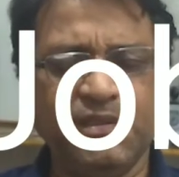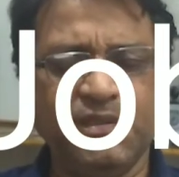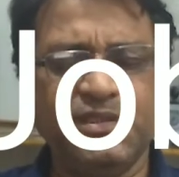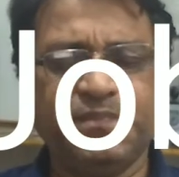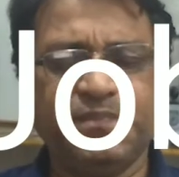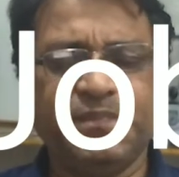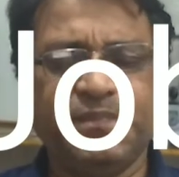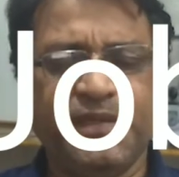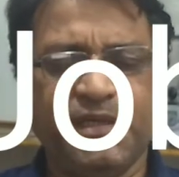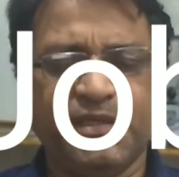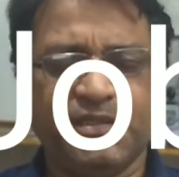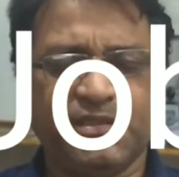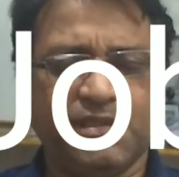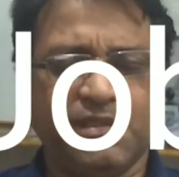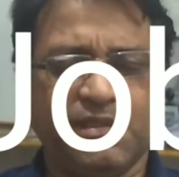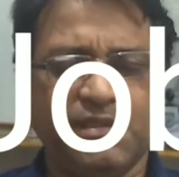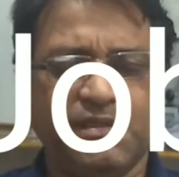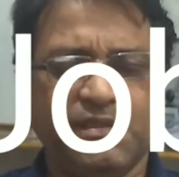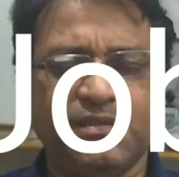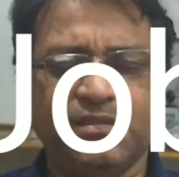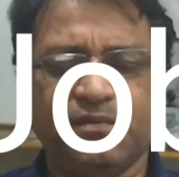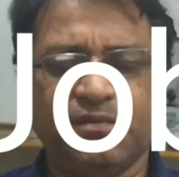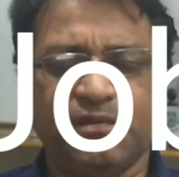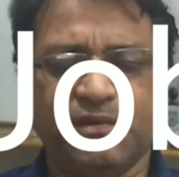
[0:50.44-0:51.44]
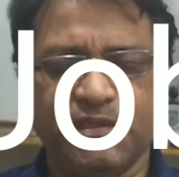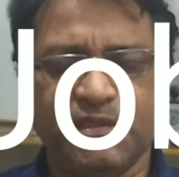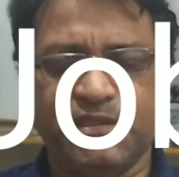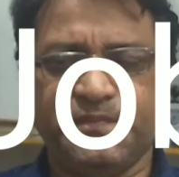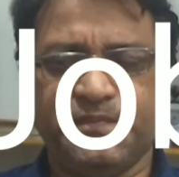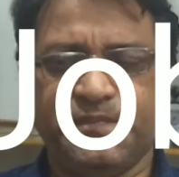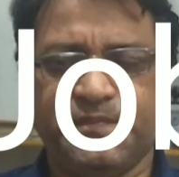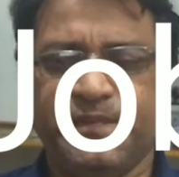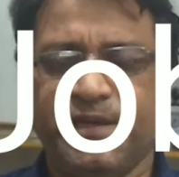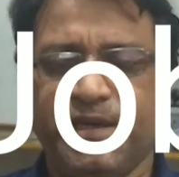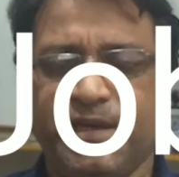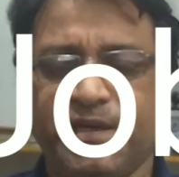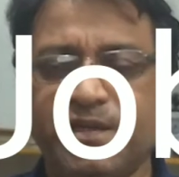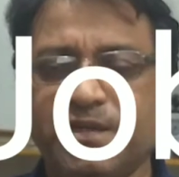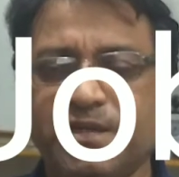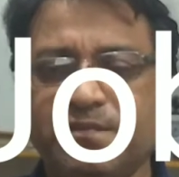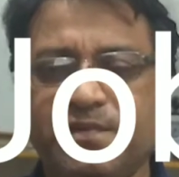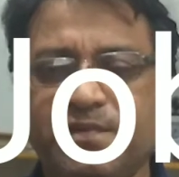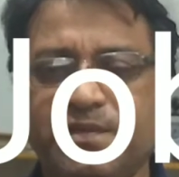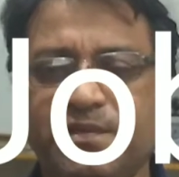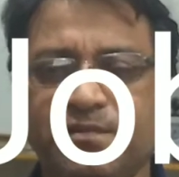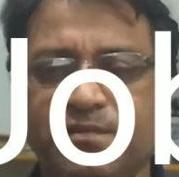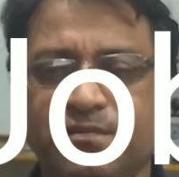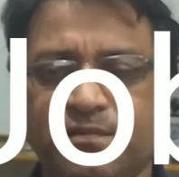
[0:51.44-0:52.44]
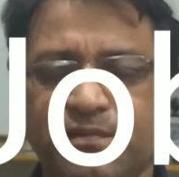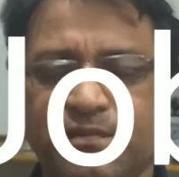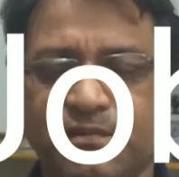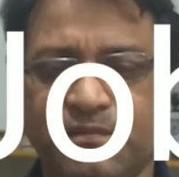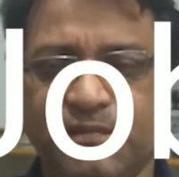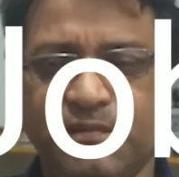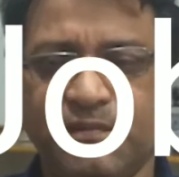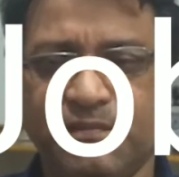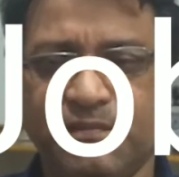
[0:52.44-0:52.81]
inspiration. It is not inspiring video.